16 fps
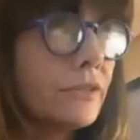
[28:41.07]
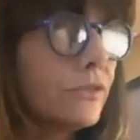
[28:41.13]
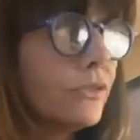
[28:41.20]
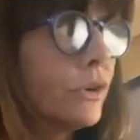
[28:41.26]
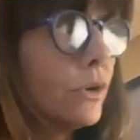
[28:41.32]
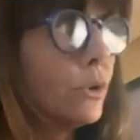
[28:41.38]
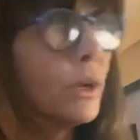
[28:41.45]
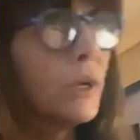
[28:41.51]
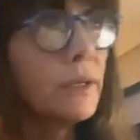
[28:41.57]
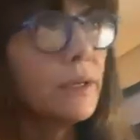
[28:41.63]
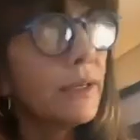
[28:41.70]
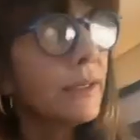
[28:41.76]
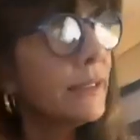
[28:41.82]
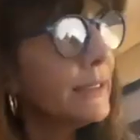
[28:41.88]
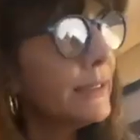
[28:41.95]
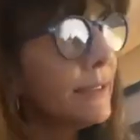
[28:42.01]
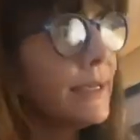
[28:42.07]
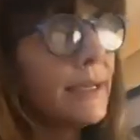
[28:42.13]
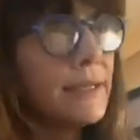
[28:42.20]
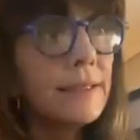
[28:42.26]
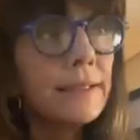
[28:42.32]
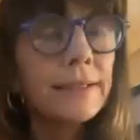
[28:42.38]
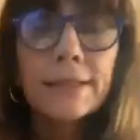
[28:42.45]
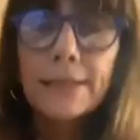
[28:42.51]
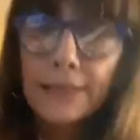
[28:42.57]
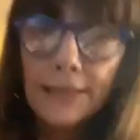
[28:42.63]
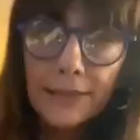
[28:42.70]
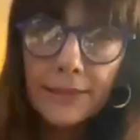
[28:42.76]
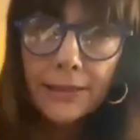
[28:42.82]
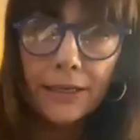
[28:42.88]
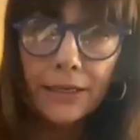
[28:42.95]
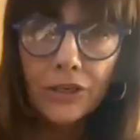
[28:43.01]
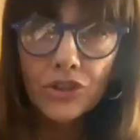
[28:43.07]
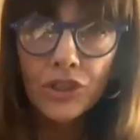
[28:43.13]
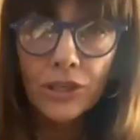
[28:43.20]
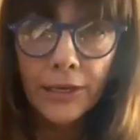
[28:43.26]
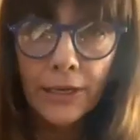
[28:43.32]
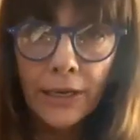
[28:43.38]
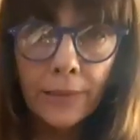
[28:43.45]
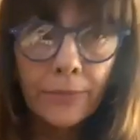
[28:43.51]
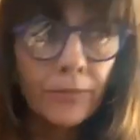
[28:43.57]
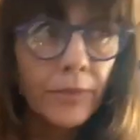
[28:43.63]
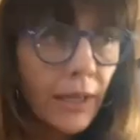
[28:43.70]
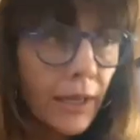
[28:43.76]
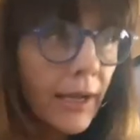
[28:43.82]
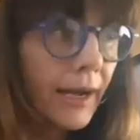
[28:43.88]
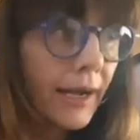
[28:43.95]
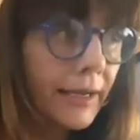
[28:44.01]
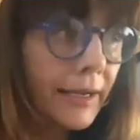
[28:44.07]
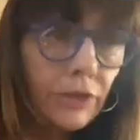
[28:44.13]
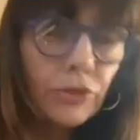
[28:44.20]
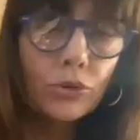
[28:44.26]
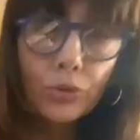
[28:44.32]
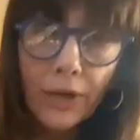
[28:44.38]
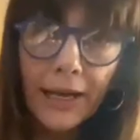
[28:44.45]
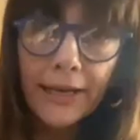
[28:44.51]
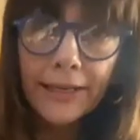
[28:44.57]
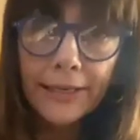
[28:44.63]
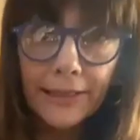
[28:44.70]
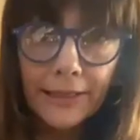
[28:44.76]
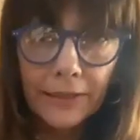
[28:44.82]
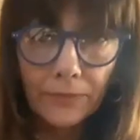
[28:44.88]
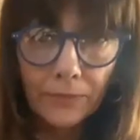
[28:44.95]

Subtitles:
So in this case, in this stage, I can do lighting.